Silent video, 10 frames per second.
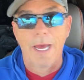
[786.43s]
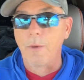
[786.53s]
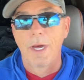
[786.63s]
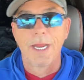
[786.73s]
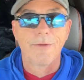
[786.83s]
I
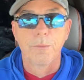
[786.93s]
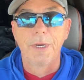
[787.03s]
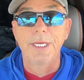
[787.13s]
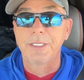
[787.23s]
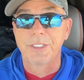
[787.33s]
want
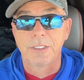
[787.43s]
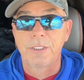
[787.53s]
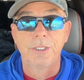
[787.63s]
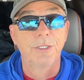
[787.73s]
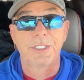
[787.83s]
everybody
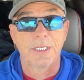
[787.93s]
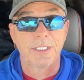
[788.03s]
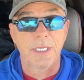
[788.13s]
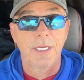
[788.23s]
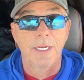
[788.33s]
to
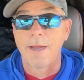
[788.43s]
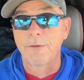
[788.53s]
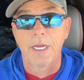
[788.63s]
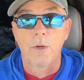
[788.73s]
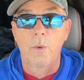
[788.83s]
succeed. I
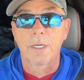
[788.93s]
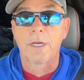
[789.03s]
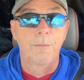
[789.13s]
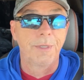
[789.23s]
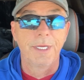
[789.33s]
don't care what
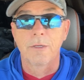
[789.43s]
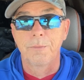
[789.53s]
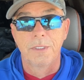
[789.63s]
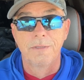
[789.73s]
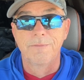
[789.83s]
company they're
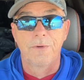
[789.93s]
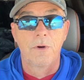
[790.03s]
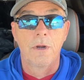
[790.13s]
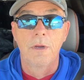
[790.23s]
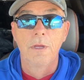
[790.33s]
pulling
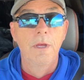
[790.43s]
for.